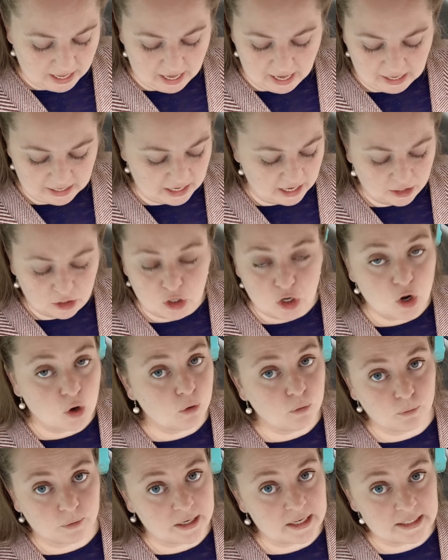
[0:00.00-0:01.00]
and had
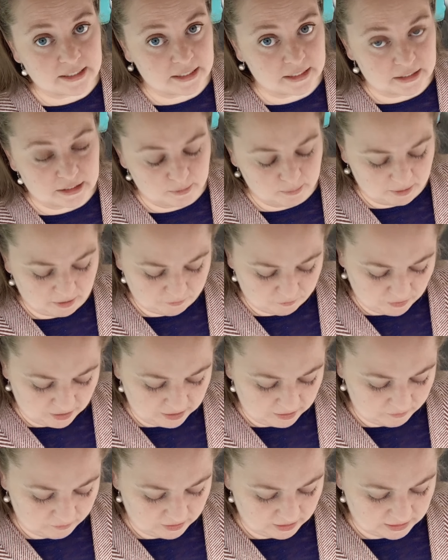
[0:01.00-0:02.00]
no reason to be afraid
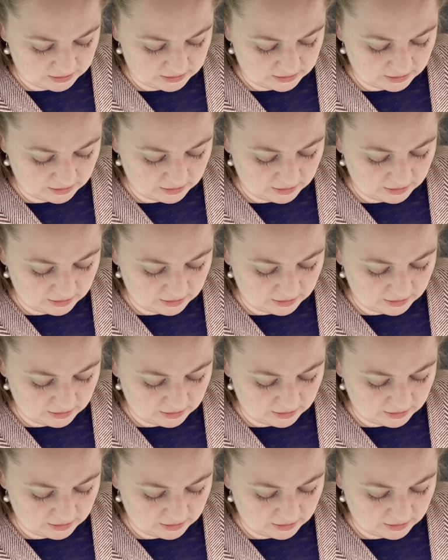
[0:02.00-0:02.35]
of it.